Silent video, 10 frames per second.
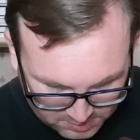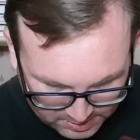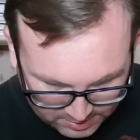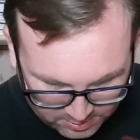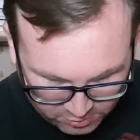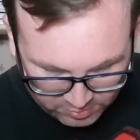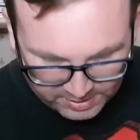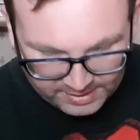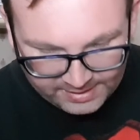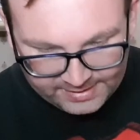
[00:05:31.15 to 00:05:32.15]

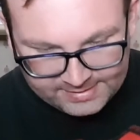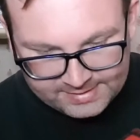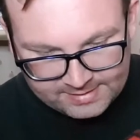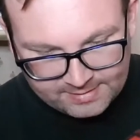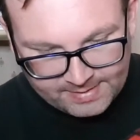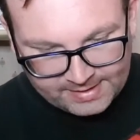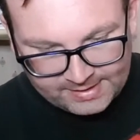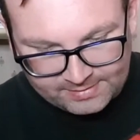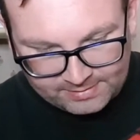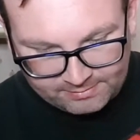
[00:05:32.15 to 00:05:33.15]
Intrigued about
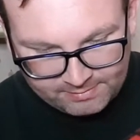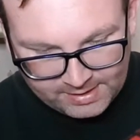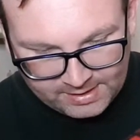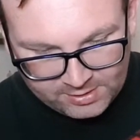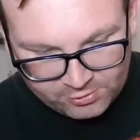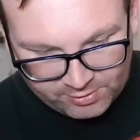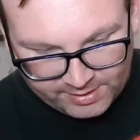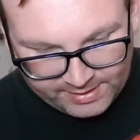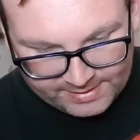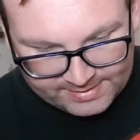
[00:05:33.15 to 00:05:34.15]
this one.
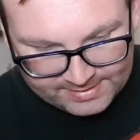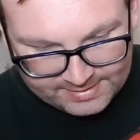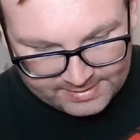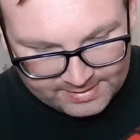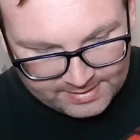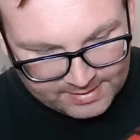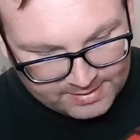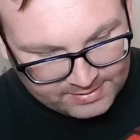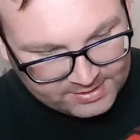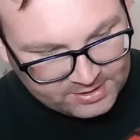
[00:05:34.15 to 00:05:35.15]
Intrigued.
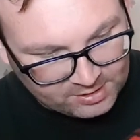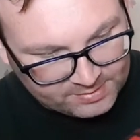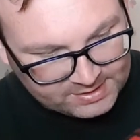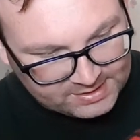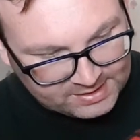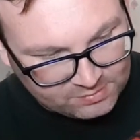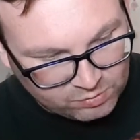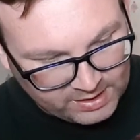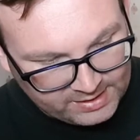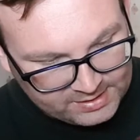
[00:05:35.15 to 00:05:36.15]
The synopsis is
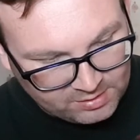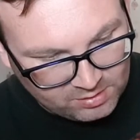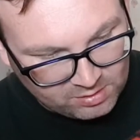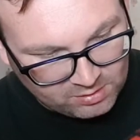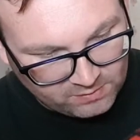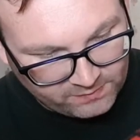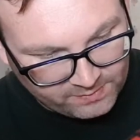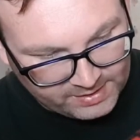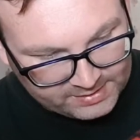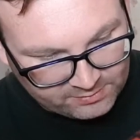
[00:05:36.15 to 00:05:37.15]
way too long for
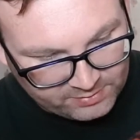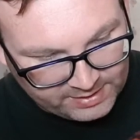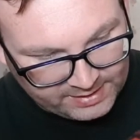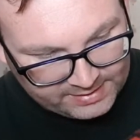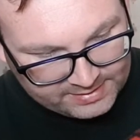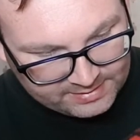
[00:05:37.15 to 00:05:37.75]
me to read.